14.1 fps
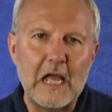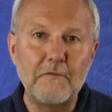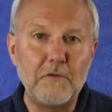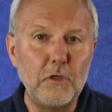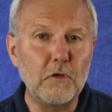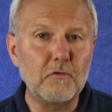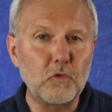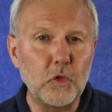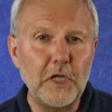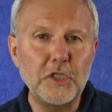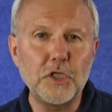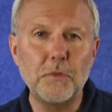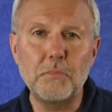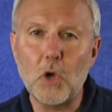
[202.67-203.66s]
Feel free
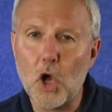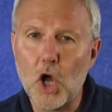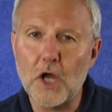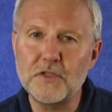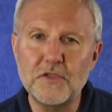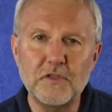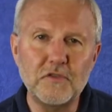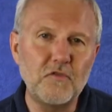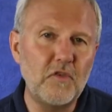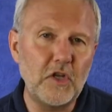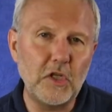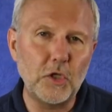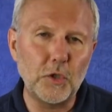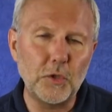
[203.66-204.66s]
to pause this
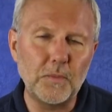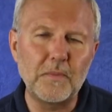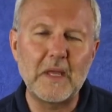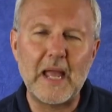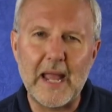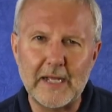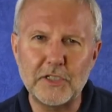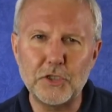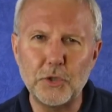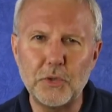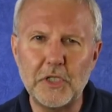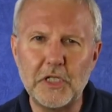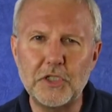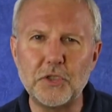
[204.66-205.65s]
video as you
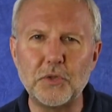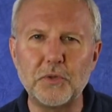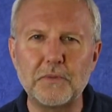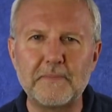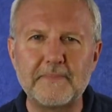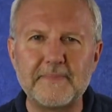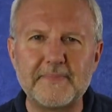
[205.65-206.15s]
need to.